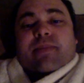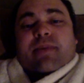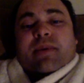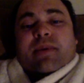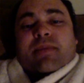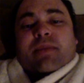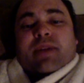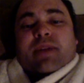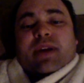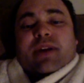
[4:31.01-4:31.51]

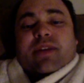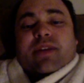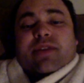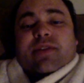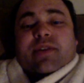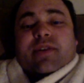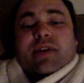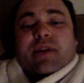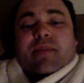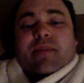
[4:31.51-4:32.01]
I'm like
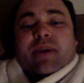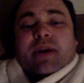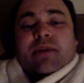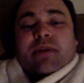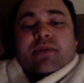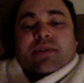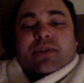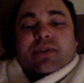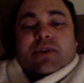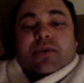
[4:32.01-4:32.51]
30
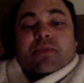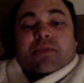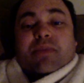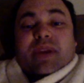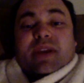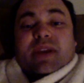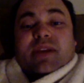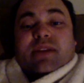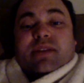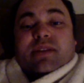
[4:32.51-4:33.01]
pounds
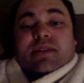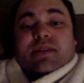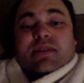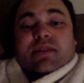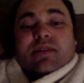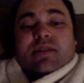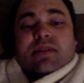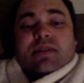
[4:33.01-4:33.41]
obese.